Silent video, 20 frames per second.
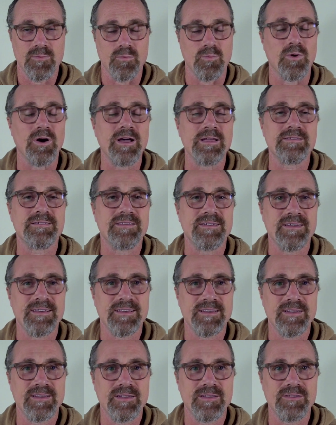What
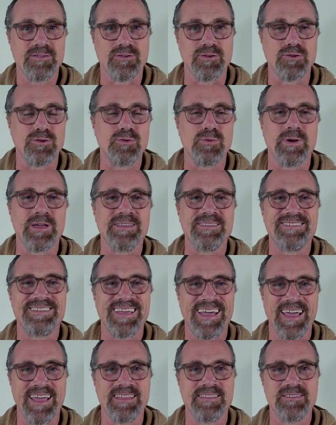do you
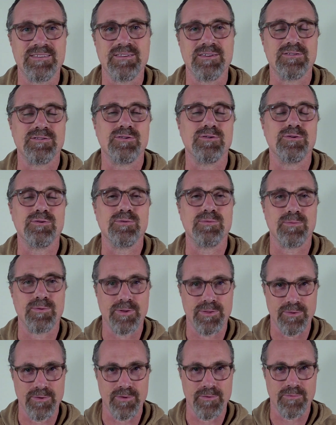intend to do
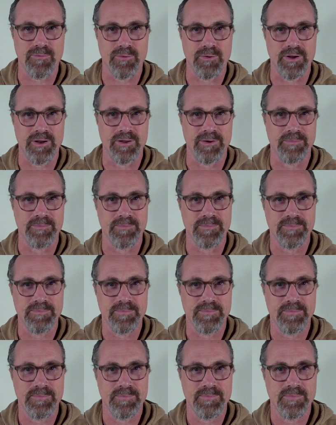with your freedom?
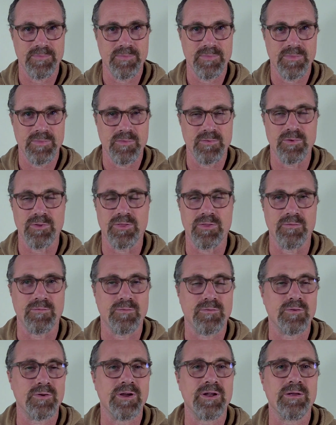With the
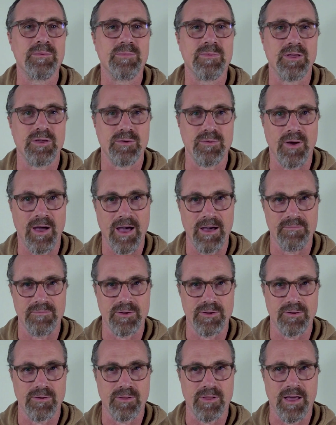freedom that you
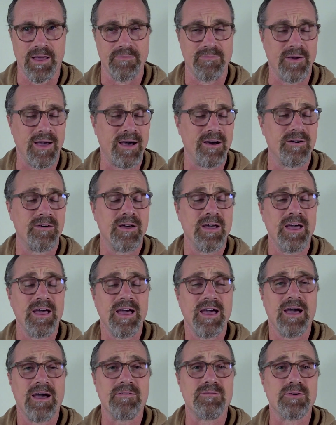have in your life,
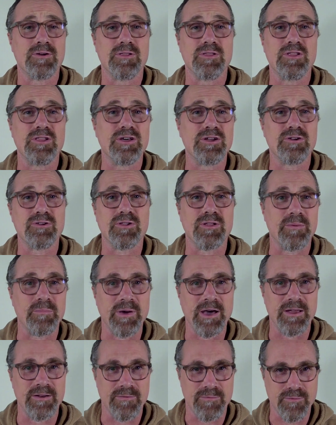however little
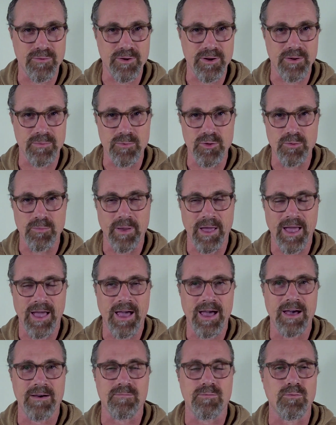amount of freedom you may
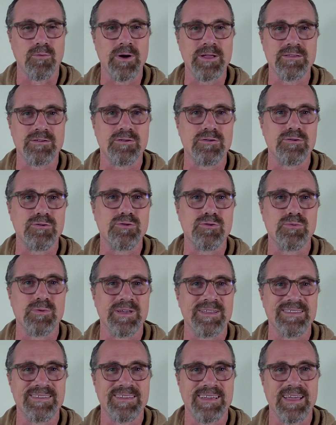have, what do you
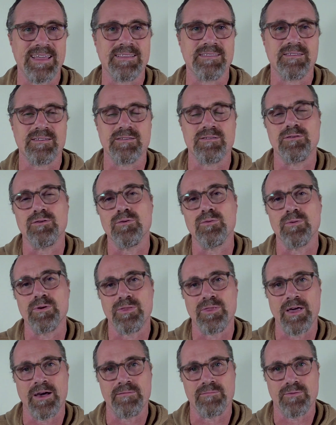intend to do
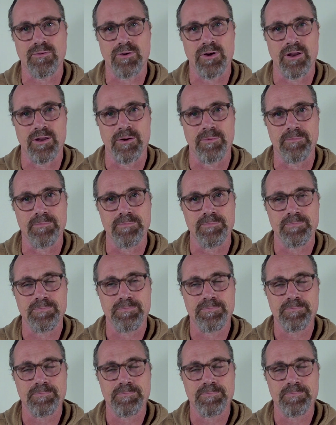with that freedom?